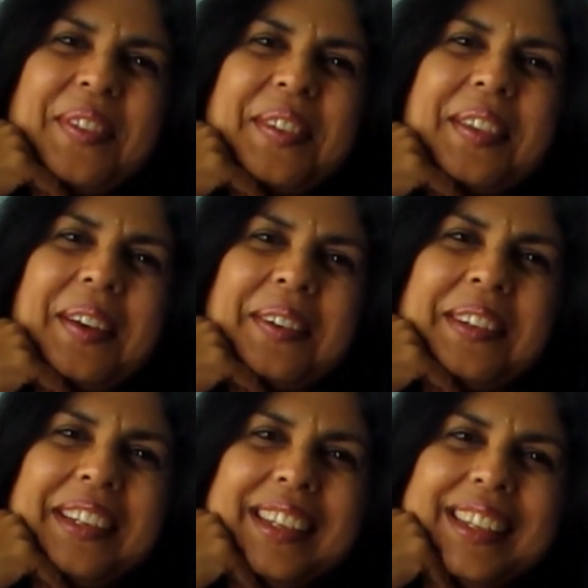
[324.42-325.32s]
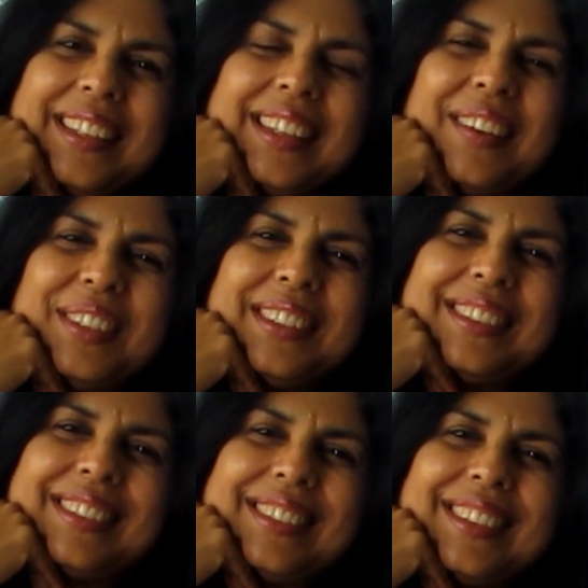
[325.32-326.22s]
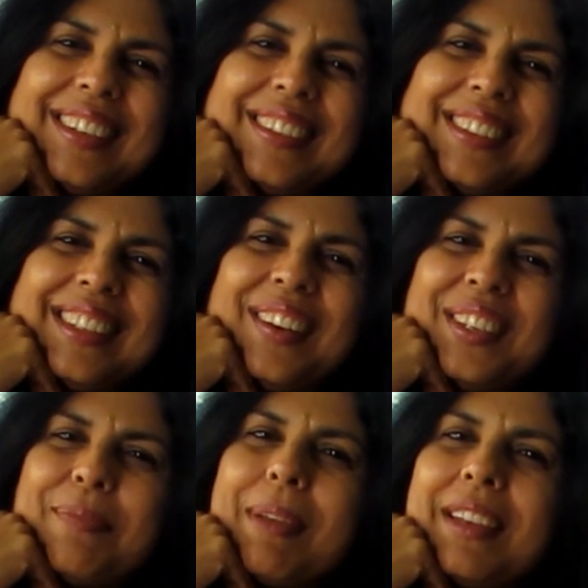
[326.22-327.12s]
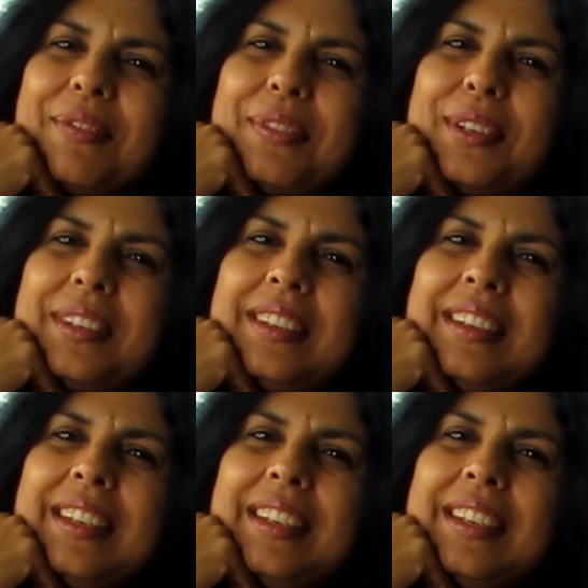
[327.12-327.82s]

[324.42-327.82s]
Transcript: So that was painful.